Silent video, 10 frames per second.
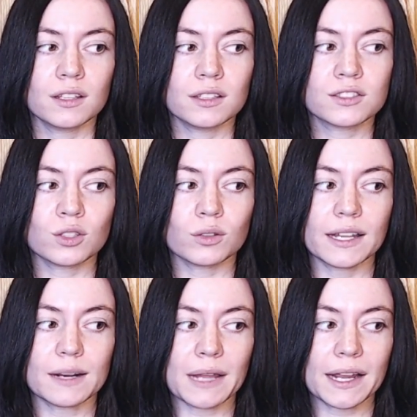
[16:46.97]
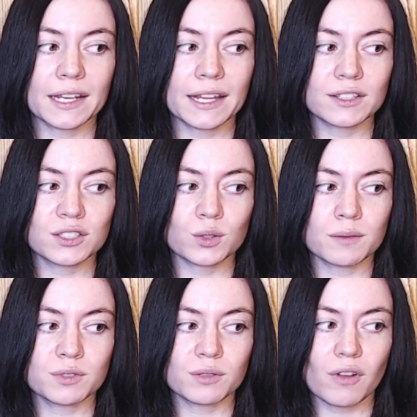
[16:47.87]
it's too late. I'm not gonna get to it. I'm
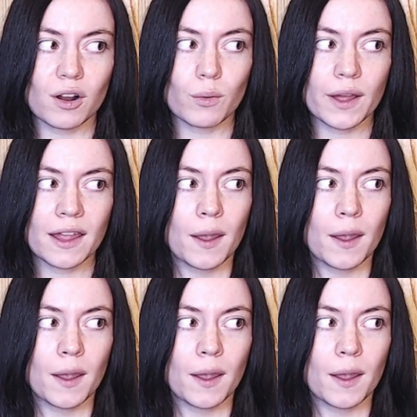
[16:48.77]
too far away.